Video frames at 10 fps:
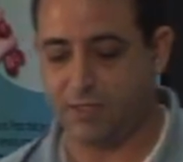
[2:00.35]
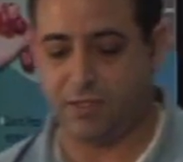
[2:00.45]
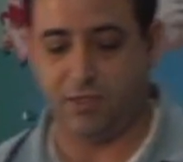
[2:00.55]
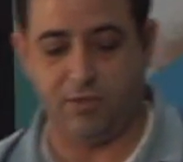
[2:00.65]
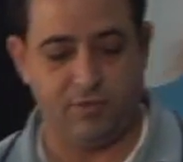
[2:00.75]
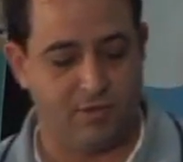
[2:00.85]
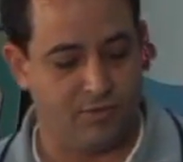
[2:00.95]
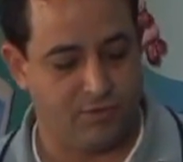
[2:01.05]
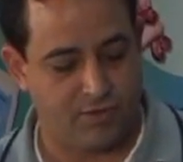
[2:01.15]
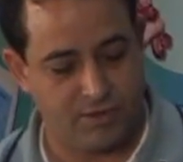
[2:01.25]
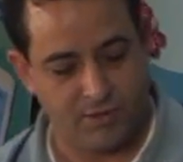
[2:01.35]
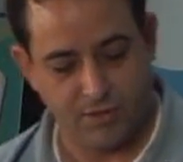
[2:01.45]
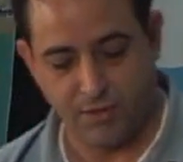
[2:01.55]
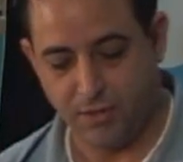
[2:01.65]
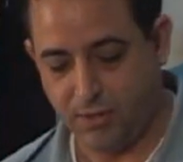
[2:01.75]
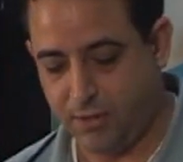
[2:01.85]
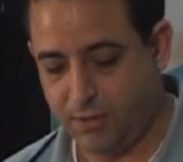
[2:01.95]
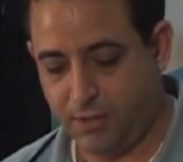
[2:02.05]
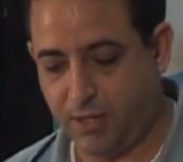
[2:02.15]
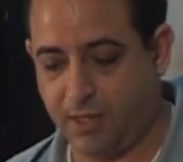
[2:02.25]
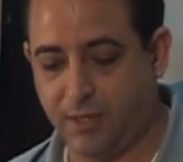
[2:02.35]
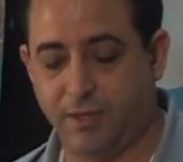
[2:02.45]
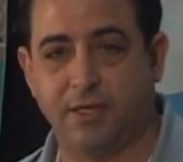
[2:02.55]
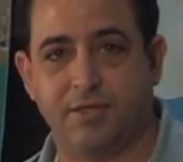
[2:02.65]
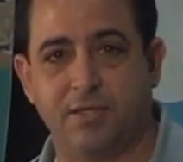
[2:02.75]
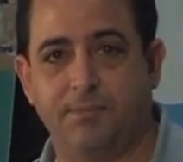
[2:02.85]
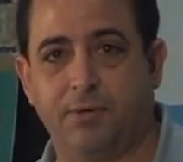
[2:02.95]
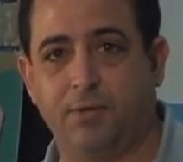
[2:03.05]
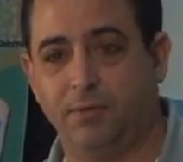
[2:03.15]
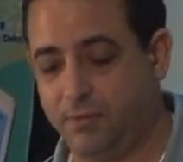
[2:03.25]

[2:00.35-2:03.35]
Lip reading: that you use a simple